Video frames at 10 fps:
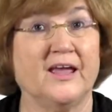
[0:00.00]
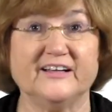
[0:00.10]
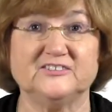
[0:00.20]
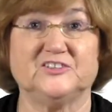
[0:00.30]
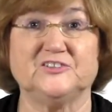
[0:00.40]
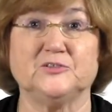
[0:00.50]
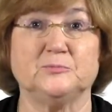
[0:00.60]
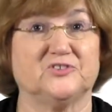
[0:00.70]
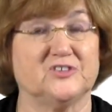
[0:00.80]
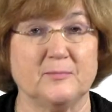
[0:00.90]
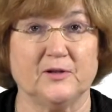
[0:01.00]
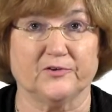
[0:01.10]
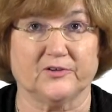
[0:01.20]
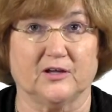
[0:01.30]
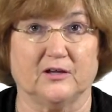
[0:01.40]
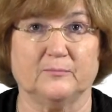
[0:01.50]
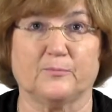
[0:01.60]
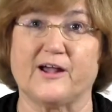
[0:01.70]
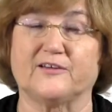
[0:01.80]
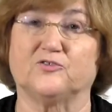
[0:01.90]
and systems similar to it
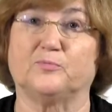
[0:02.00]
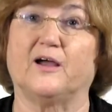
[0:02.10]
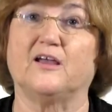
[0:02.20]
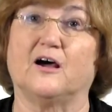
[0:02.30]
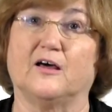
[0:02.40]
practiced by